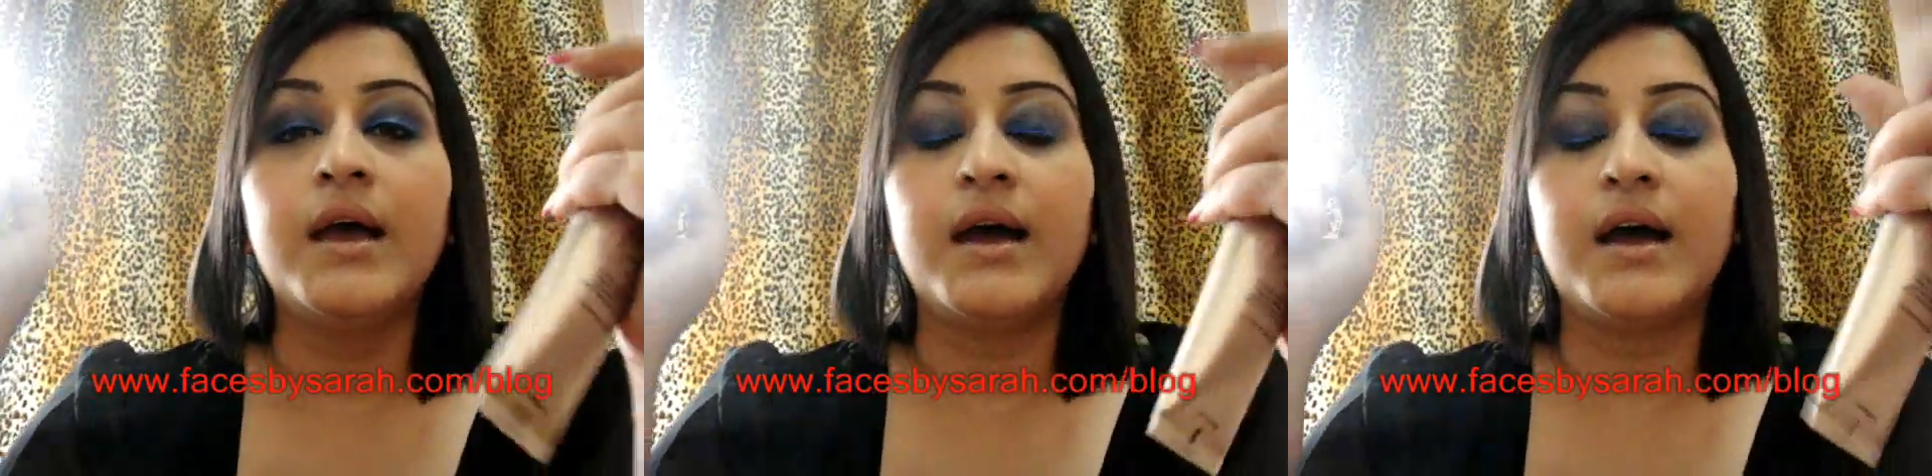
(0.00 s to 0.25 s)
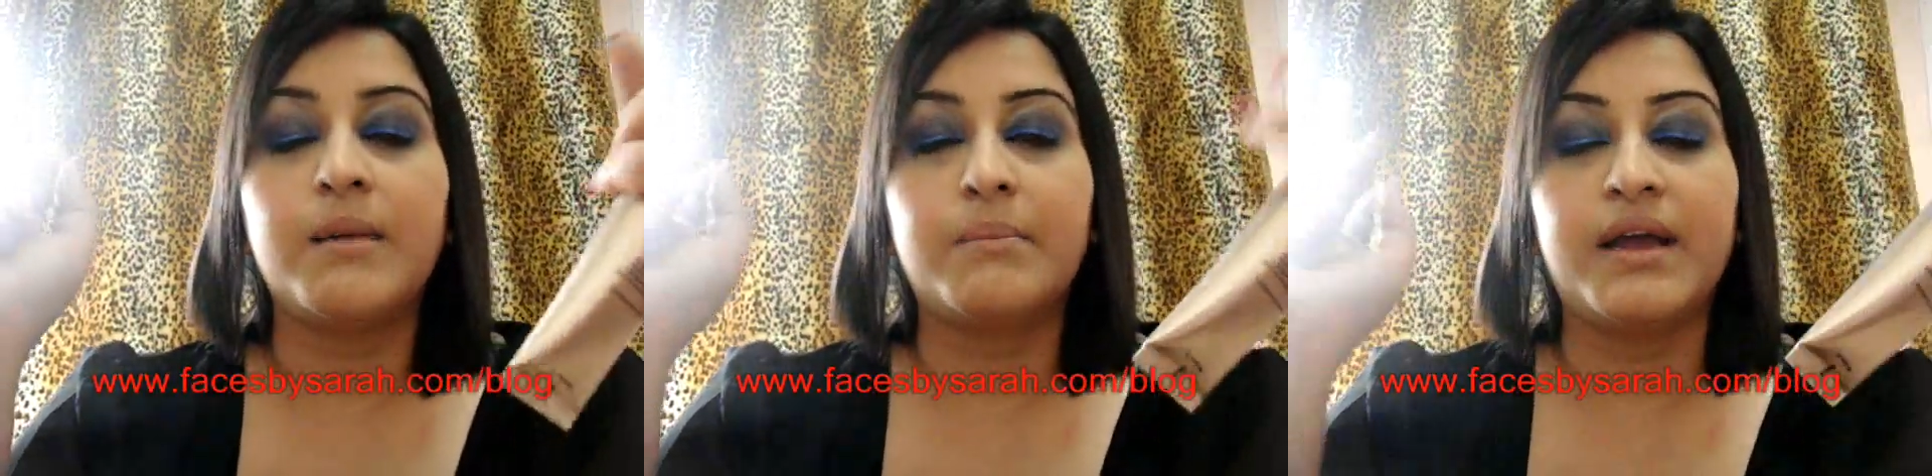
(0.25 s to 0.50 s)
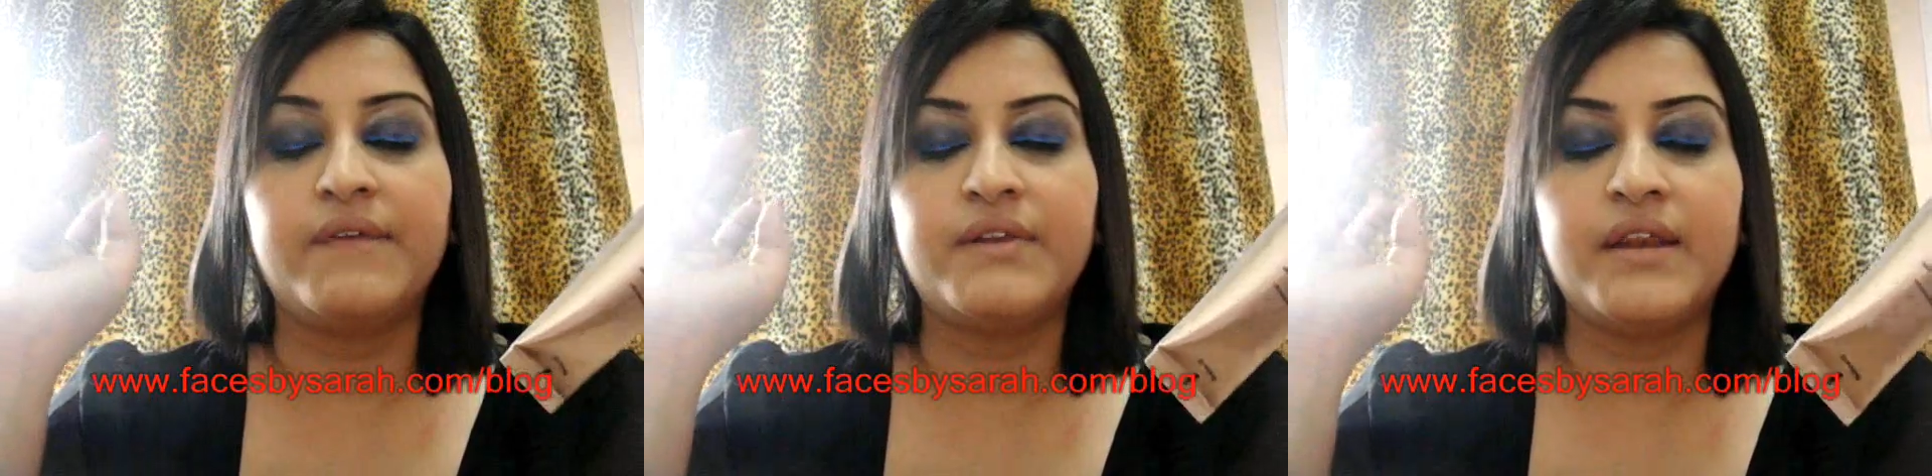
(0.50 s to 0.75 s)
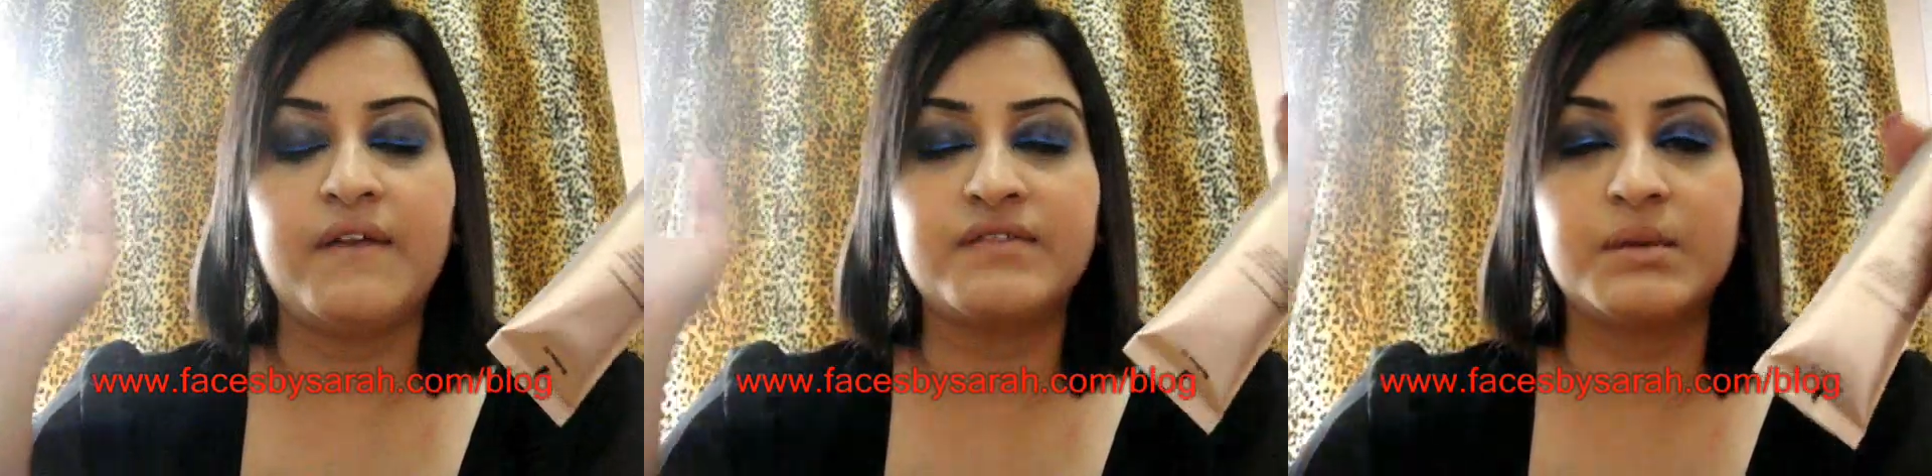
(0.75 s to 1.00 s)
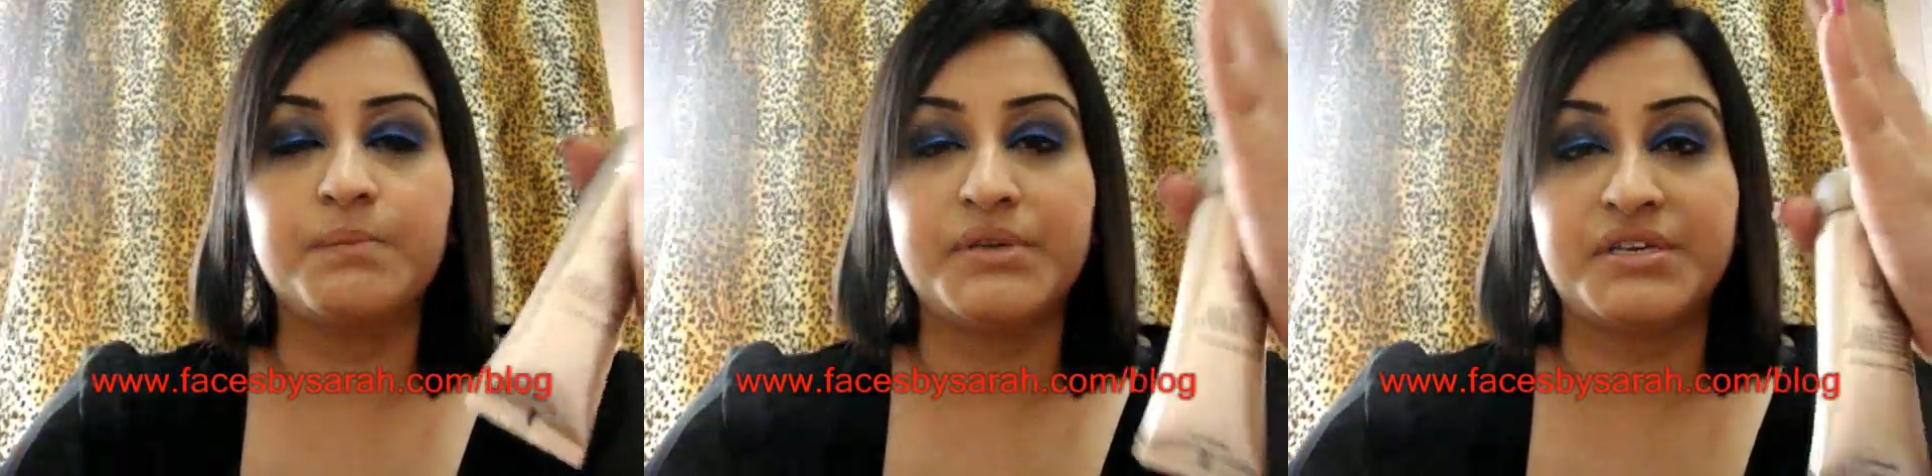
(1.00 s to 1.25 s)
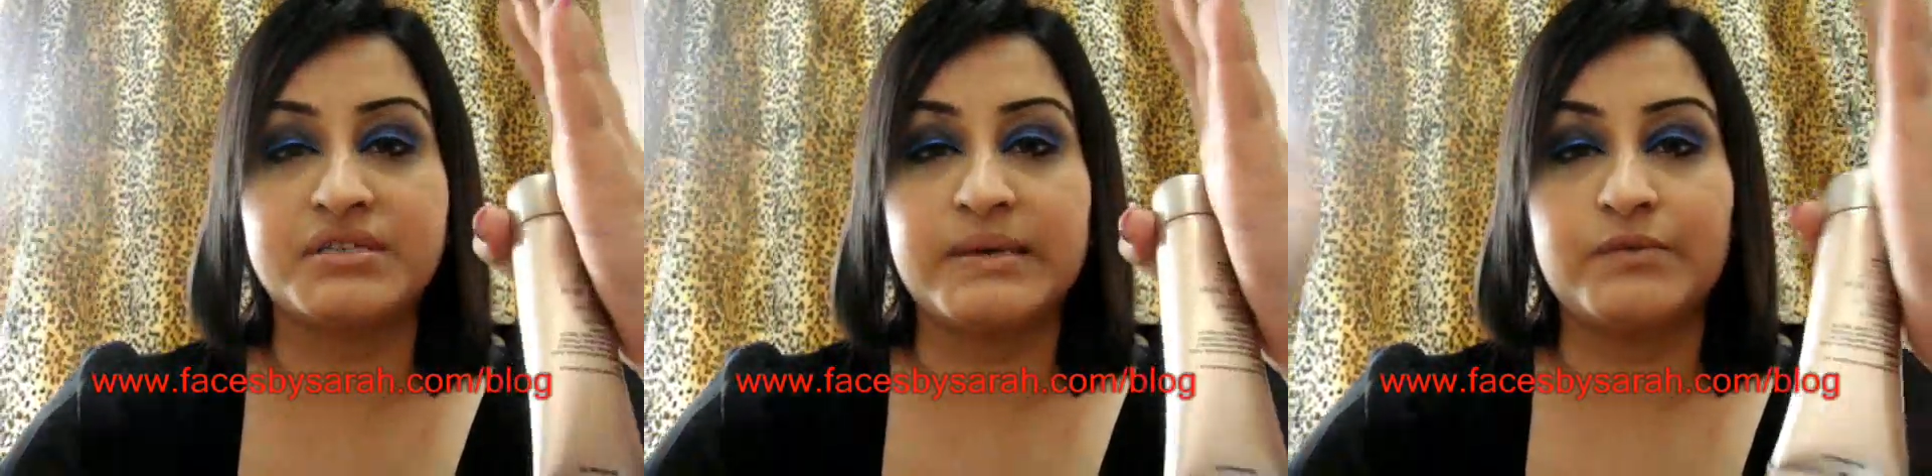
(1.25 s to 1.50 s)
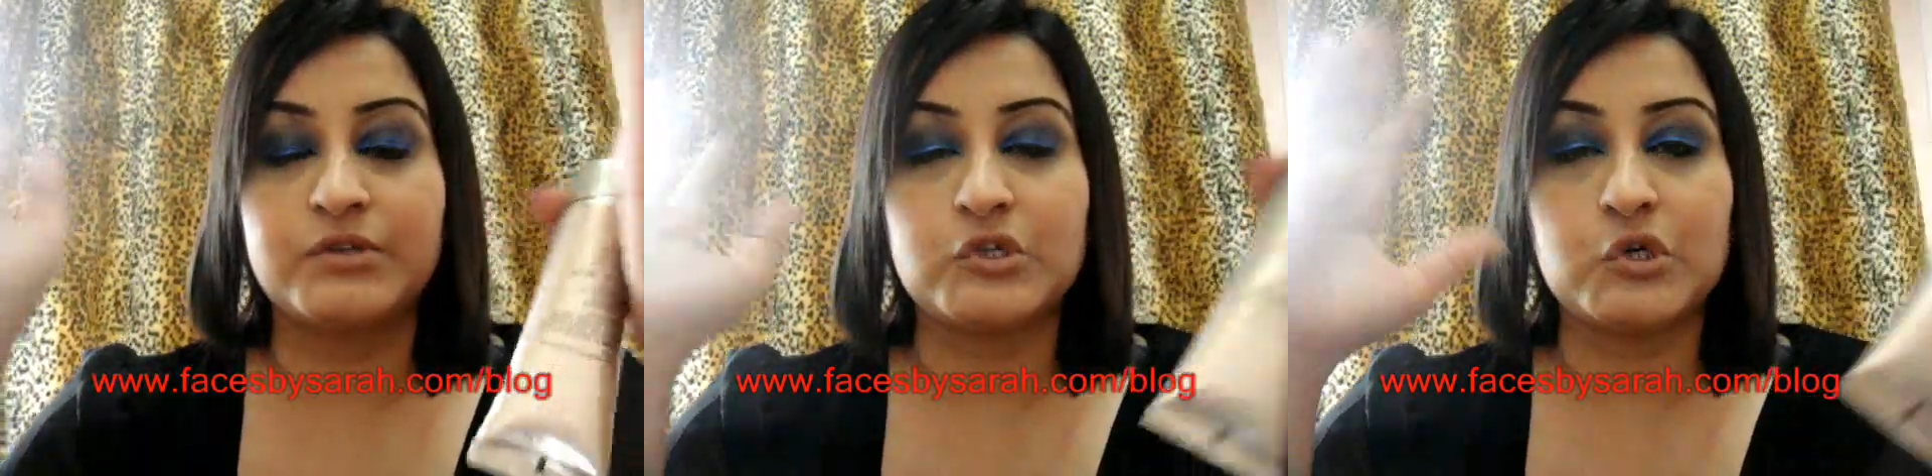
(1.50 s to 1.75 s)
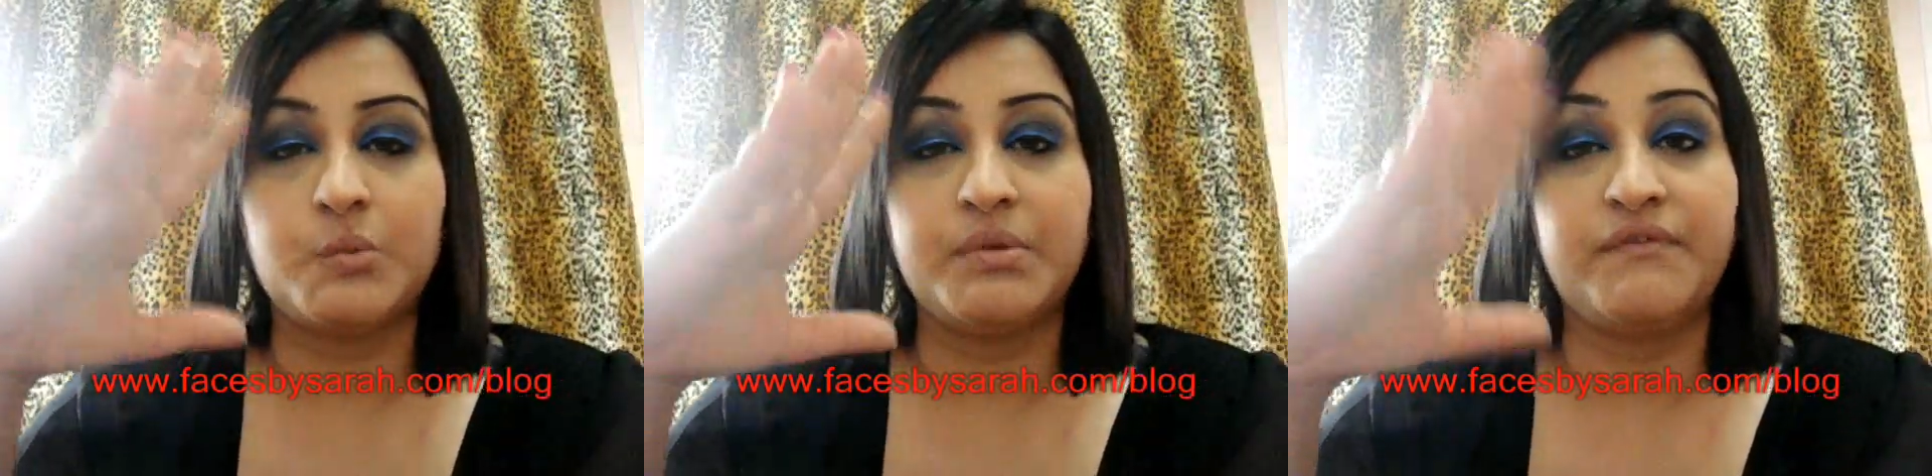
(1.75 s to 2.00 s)
Um, I even have some pictures up to
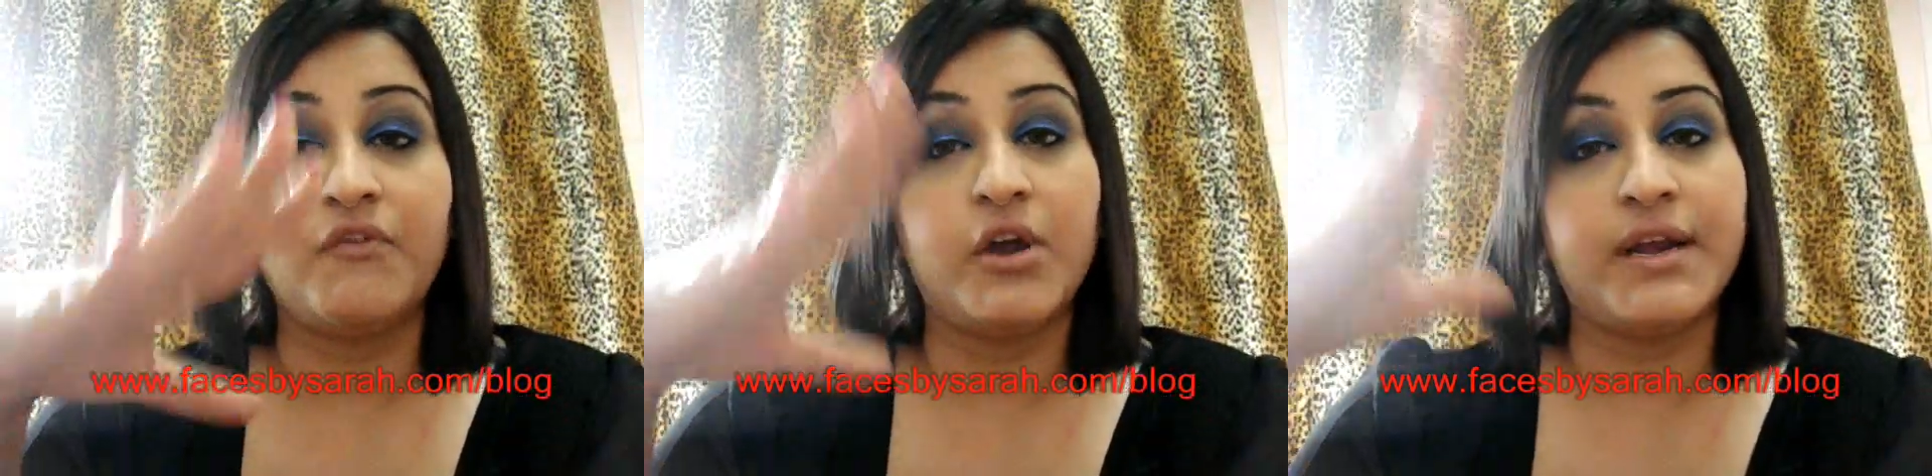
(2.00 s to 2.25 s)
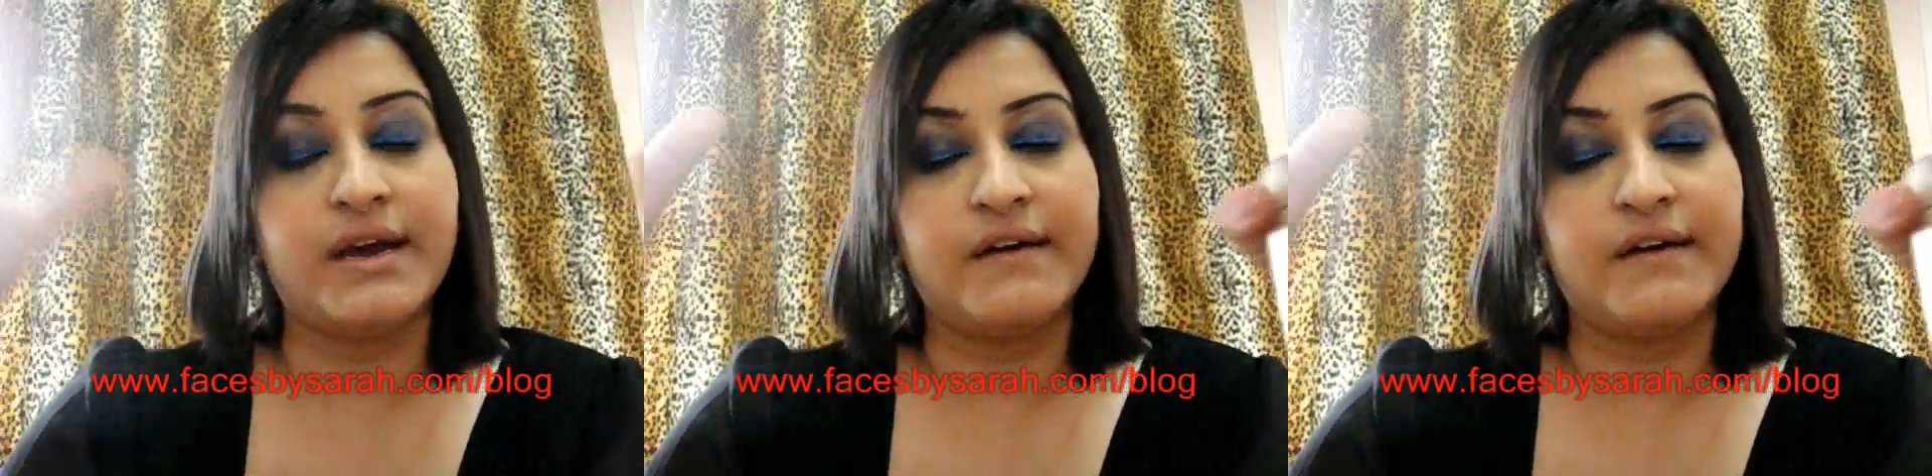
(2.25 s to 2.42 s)
show before and